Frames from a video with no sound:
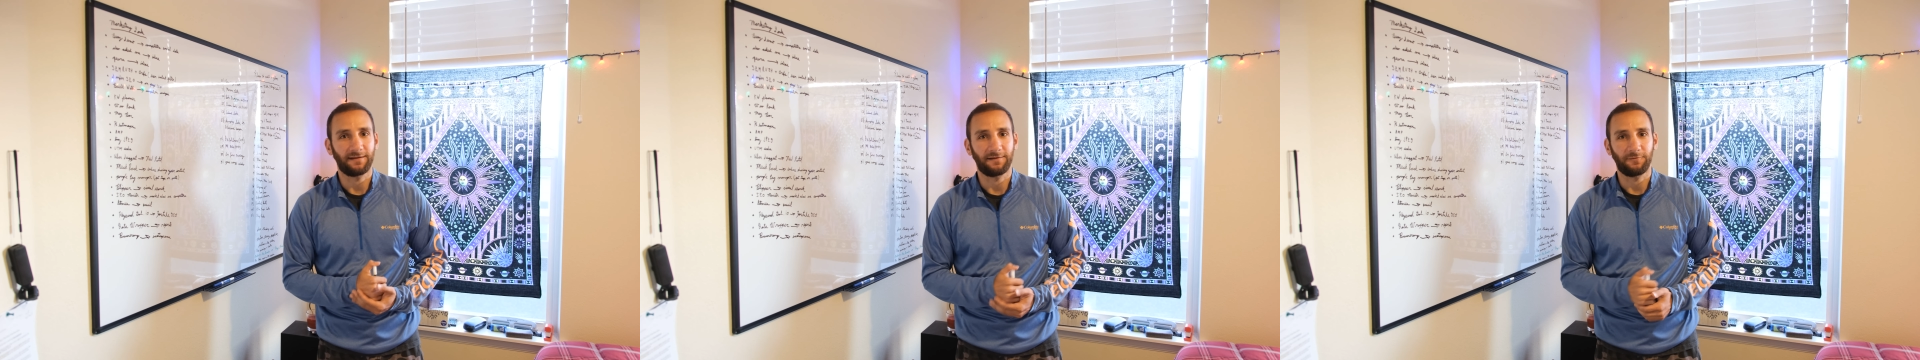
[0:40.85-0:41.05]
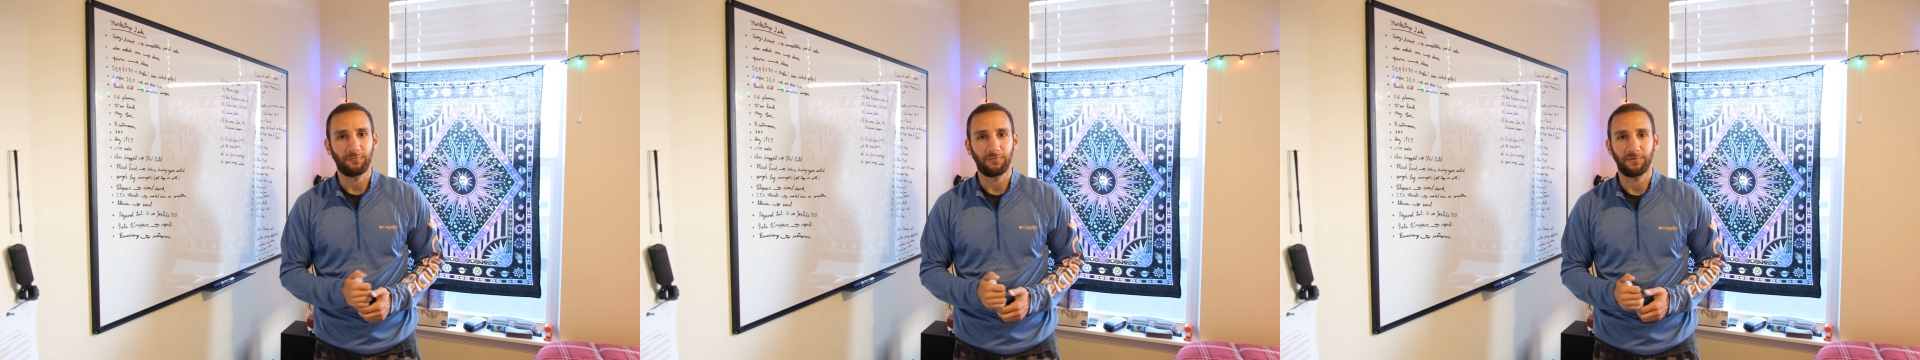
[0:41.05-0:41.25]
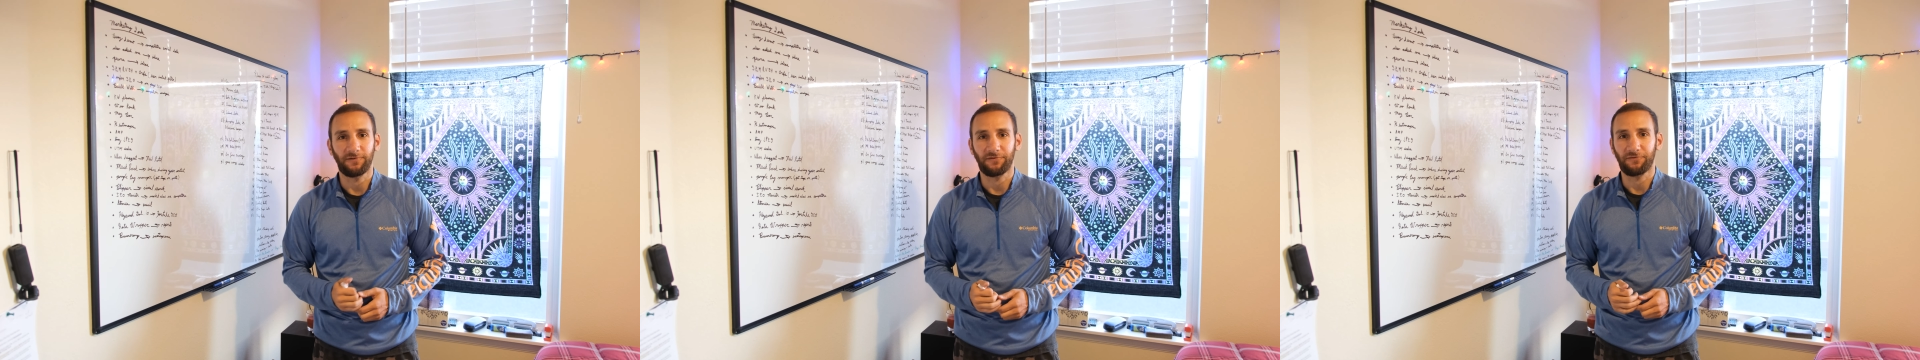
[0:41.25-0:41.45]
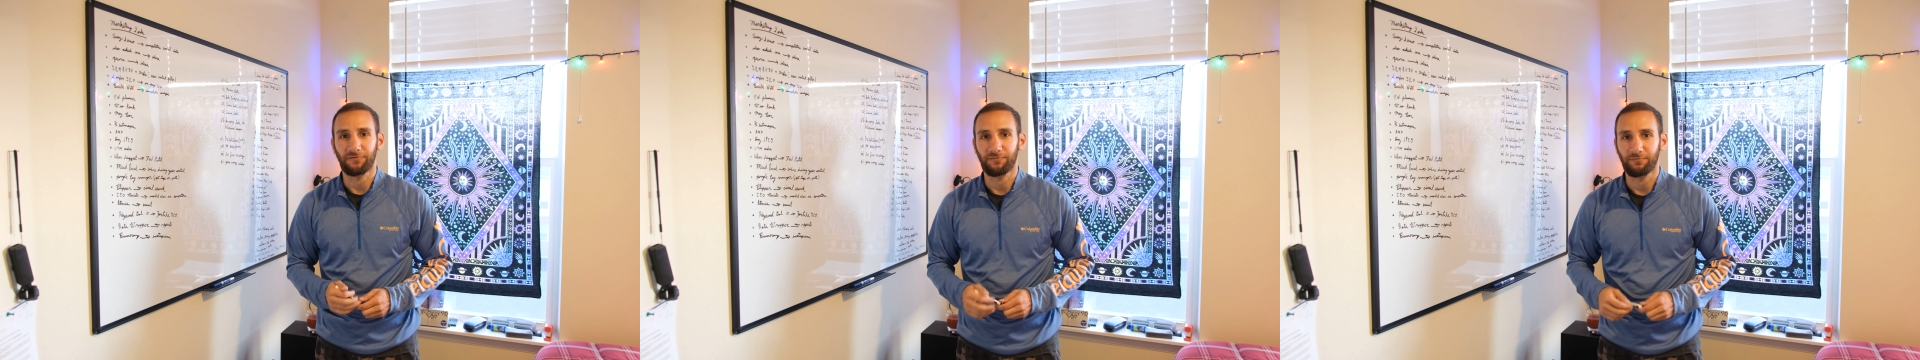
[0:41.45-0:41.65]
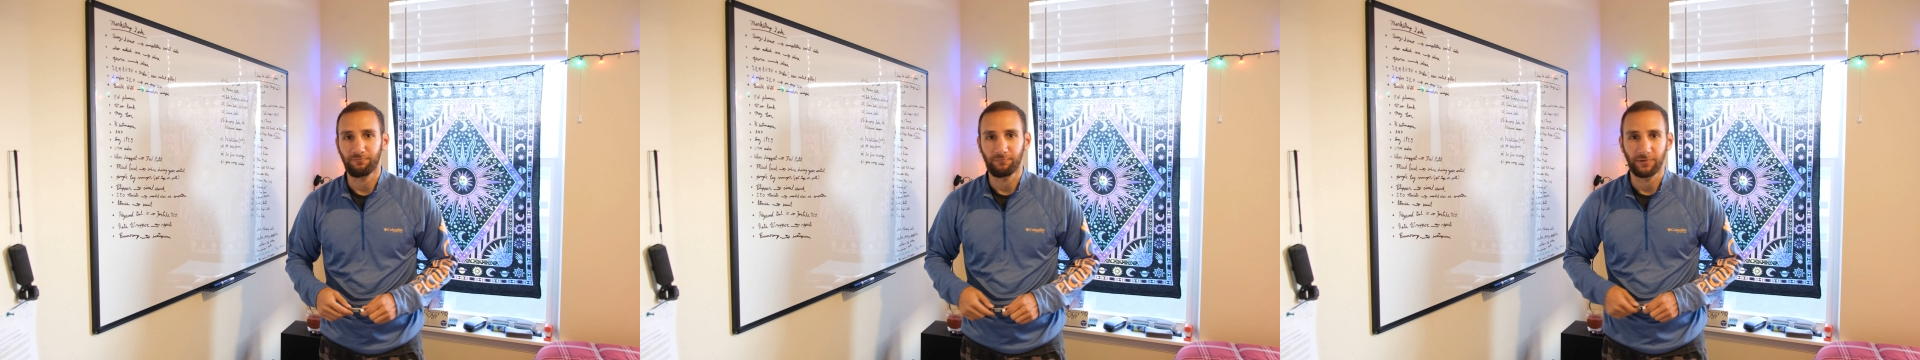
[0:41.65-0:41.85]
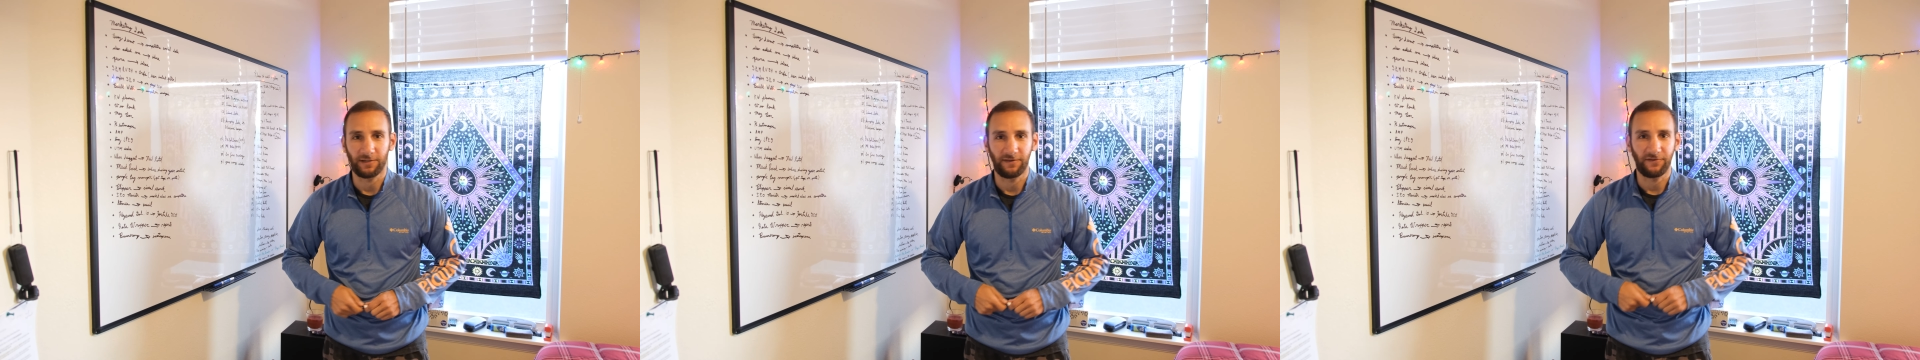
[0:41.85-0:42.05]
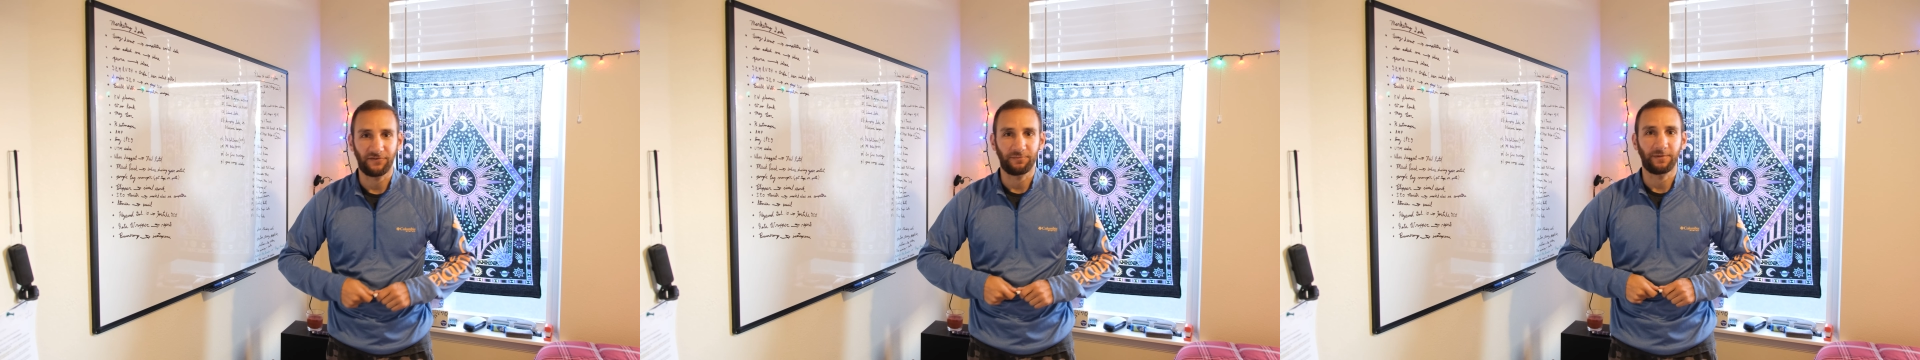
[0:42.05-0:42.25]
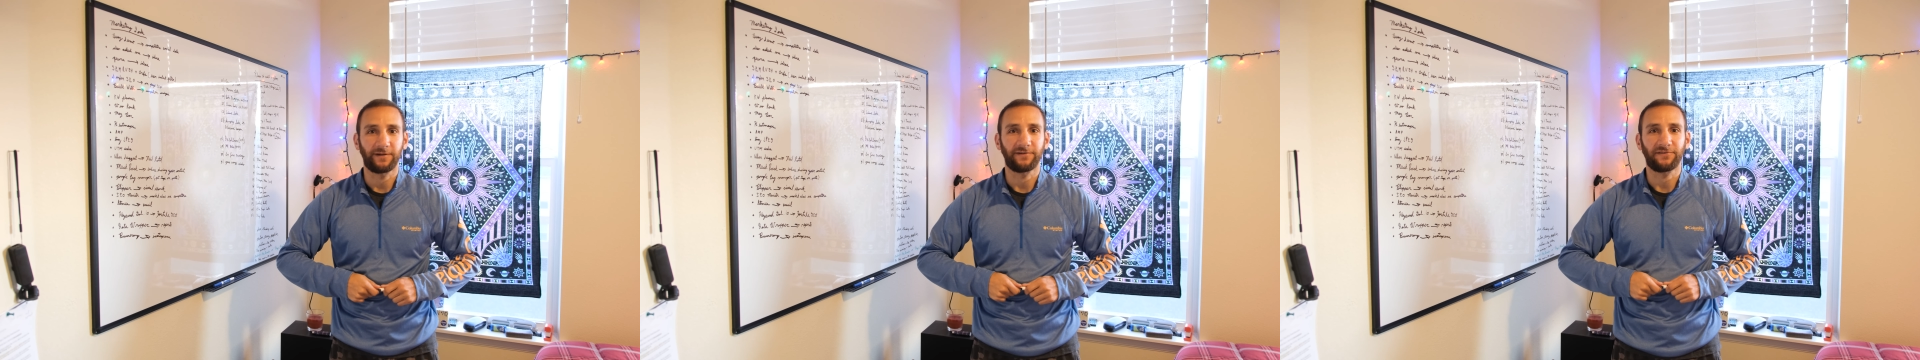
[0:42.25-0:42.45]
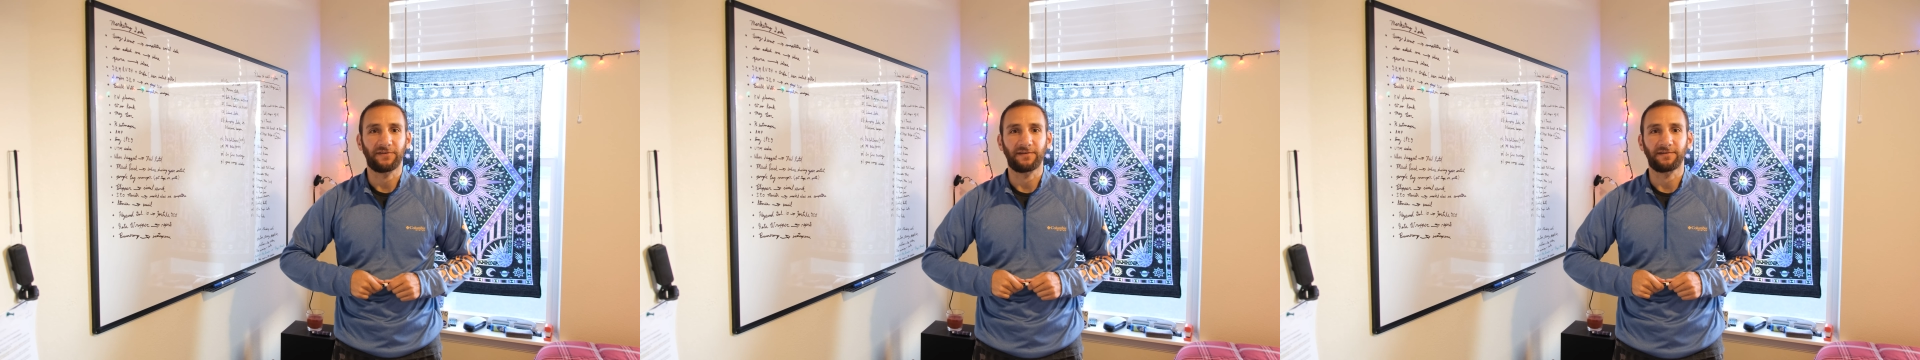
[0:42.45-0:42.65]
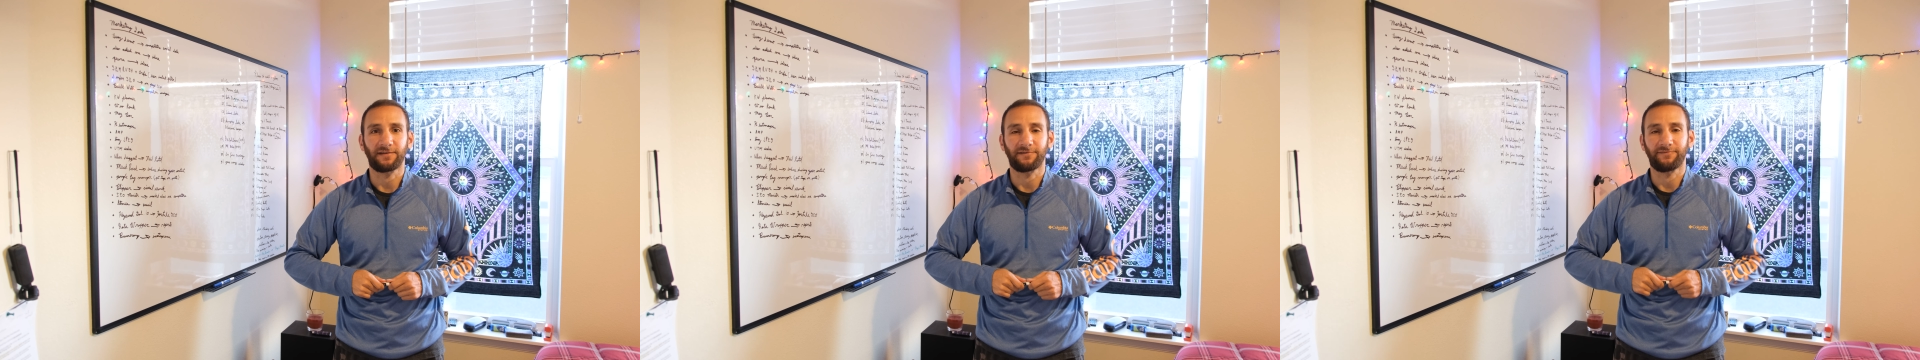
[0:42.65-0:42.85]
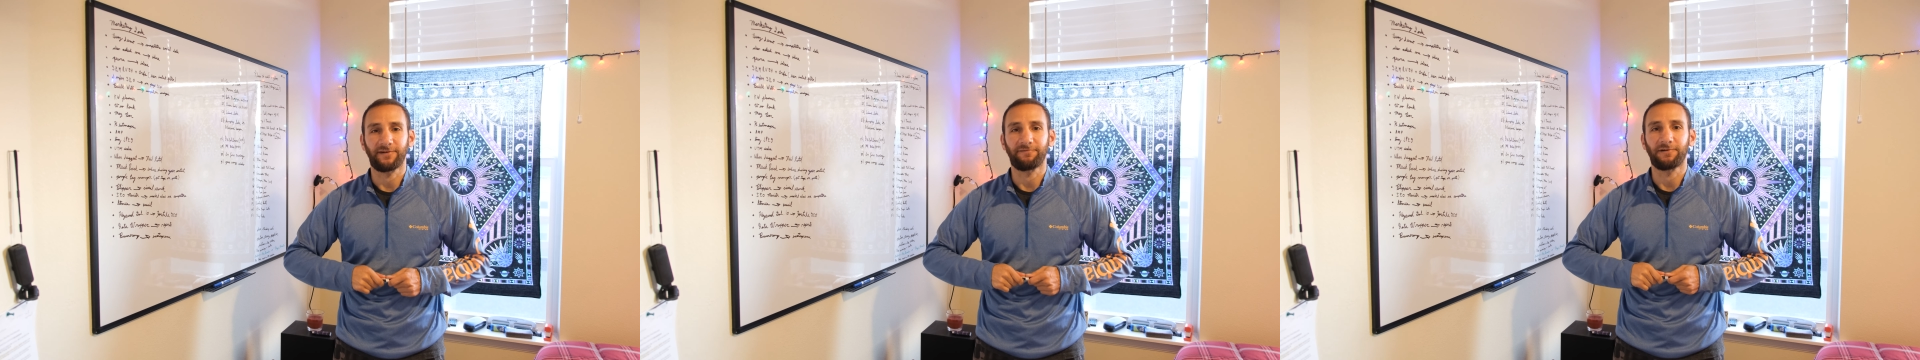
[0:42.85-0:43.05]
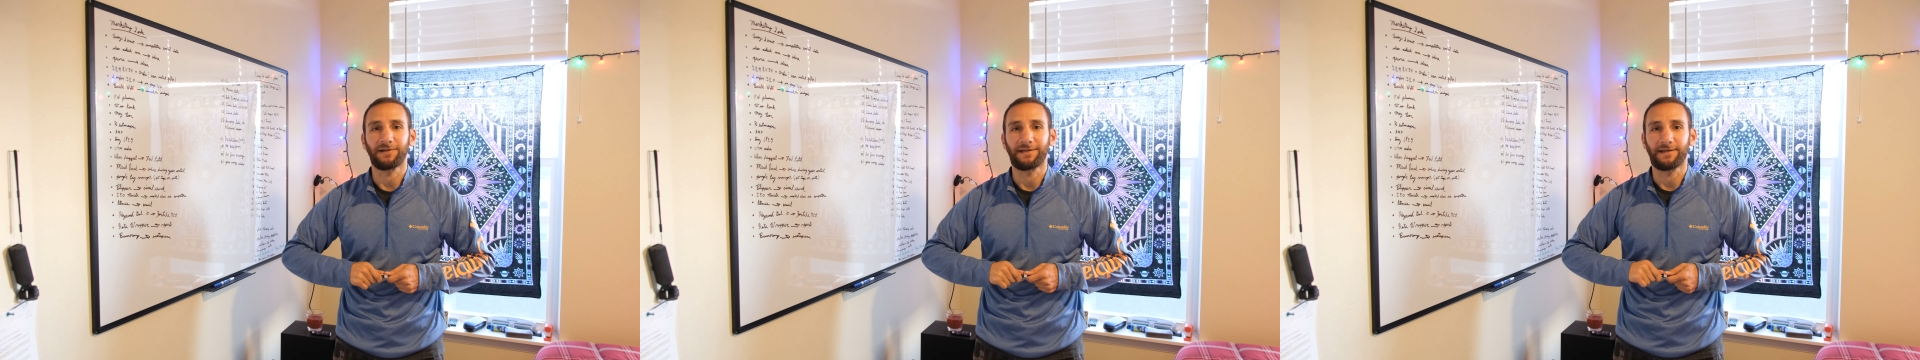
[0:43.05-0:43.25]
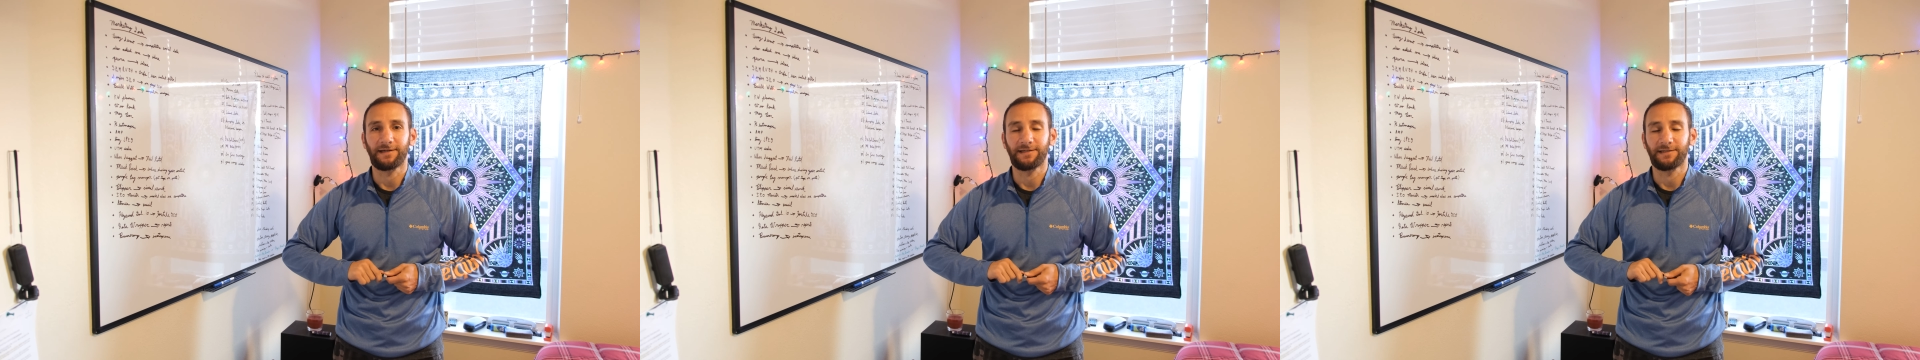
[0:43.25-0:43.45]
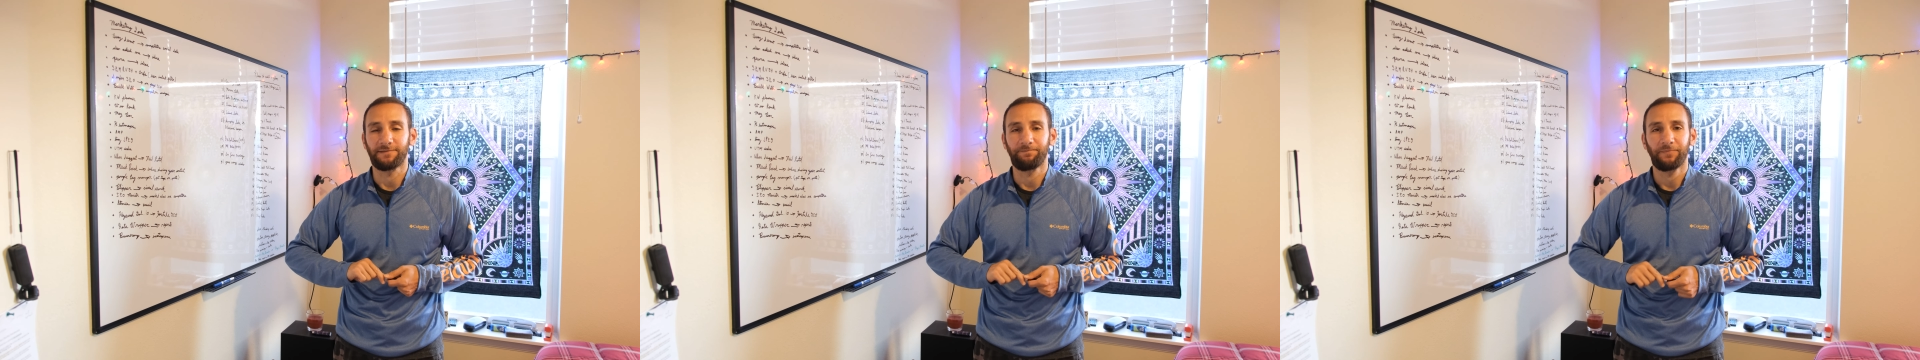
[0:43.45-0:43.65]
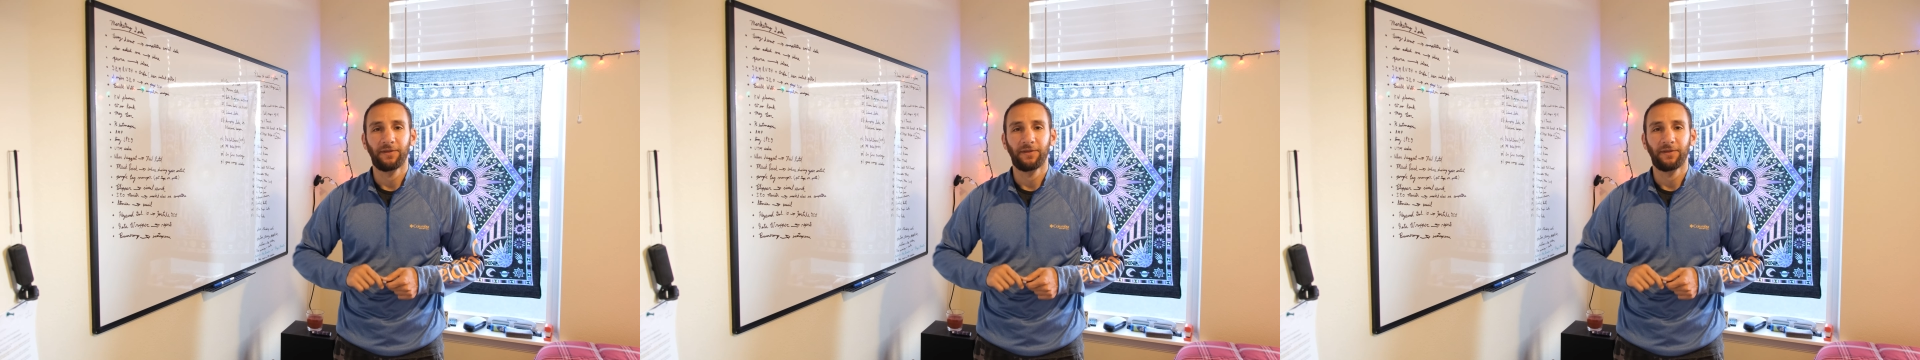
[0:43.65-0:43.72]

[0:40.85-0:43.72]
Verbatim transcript: it was one of the smartest things I've ever done.